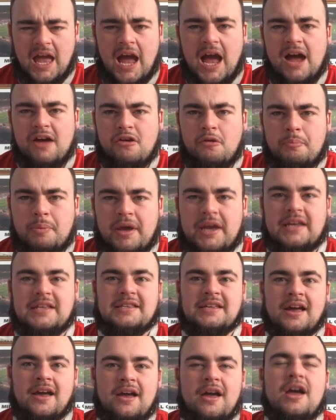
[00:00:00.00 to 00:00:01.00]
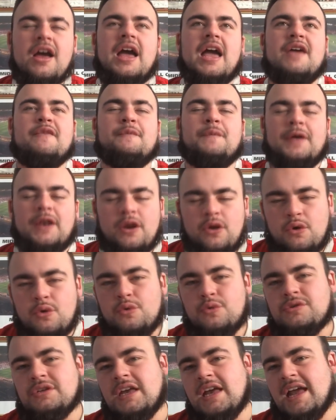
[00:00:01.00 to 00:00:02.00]
I repeat, if we
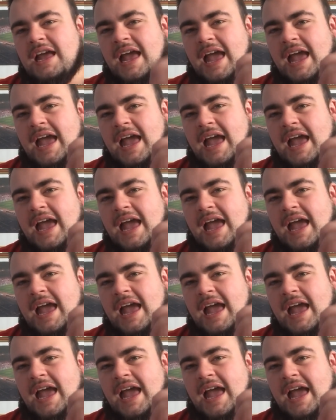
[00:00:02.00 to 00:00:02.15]
lose